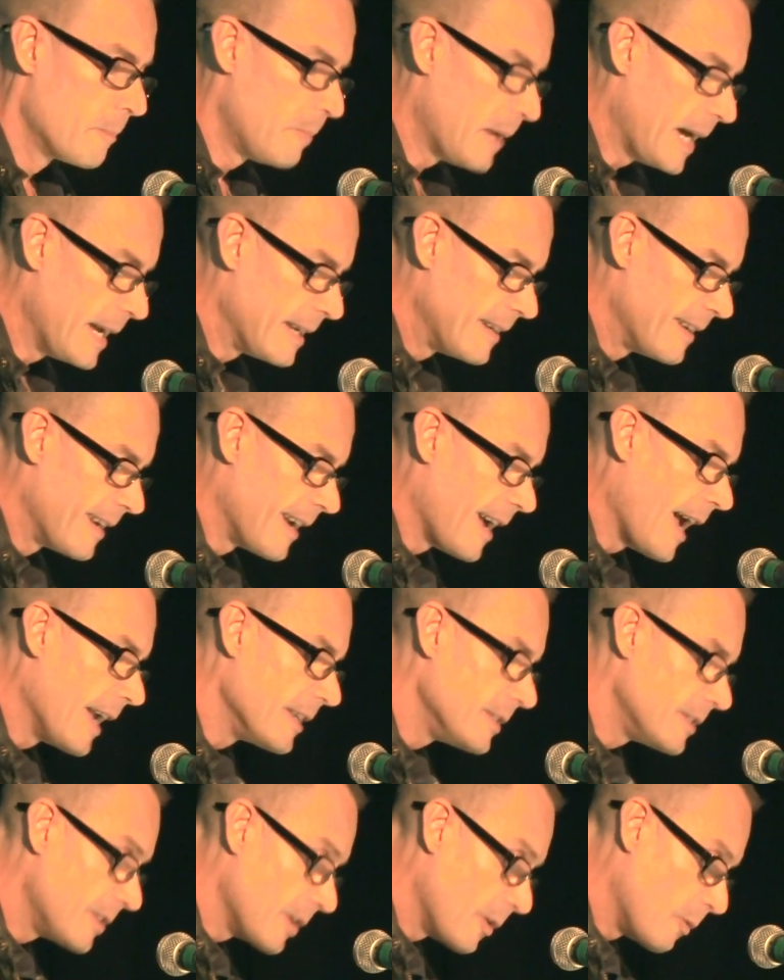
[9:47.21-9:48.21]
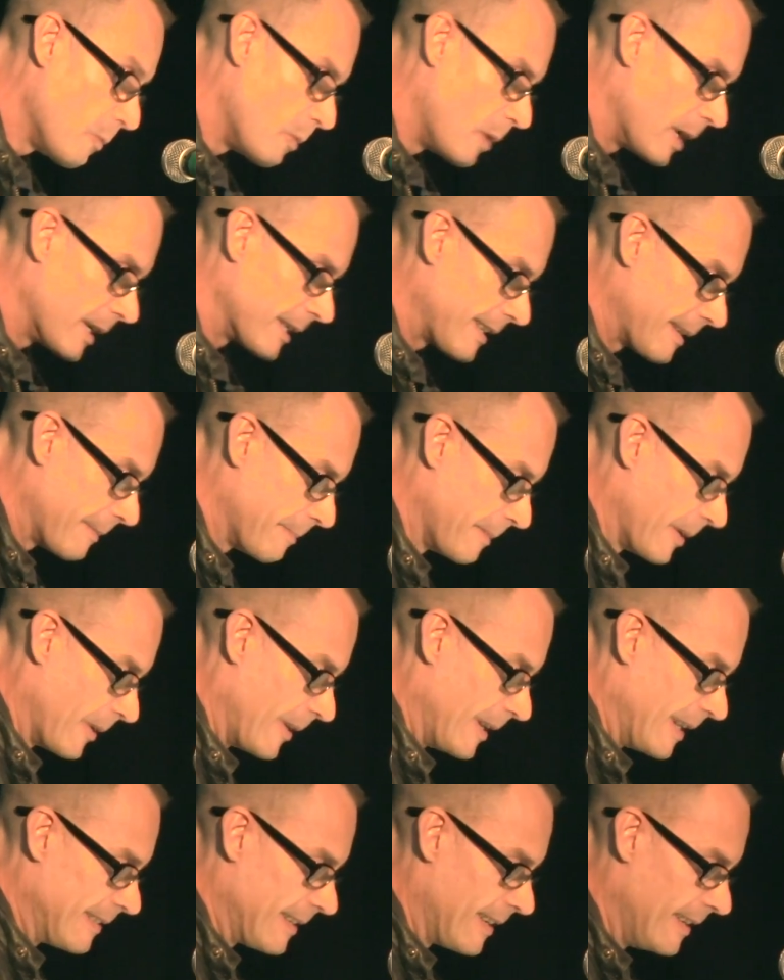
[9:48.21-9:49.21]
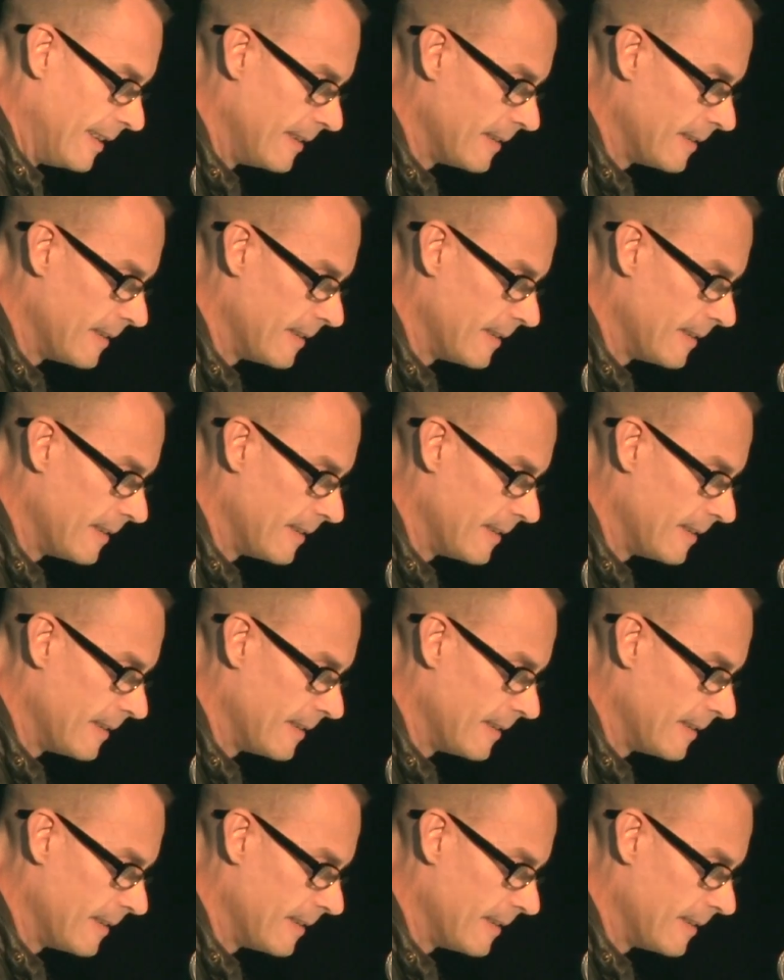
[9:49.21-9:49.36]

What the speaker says: But I don't want to get married.